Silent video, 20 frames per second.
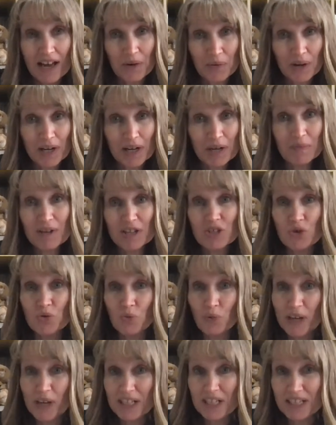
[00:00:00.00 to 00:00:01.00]
I recommend you
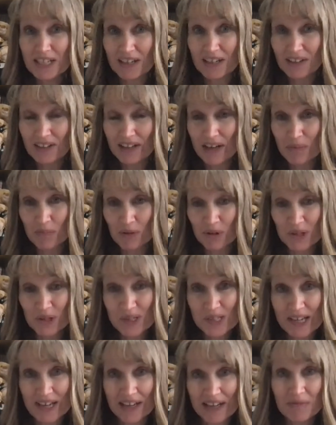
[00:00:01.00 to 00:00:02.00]
wait till April the
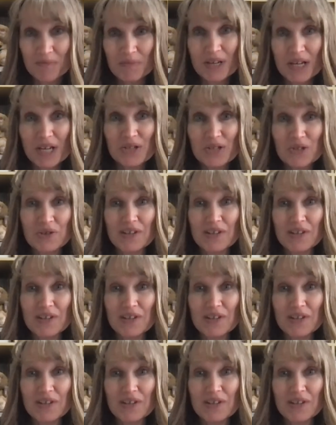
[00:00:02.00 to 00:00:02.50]
2nd because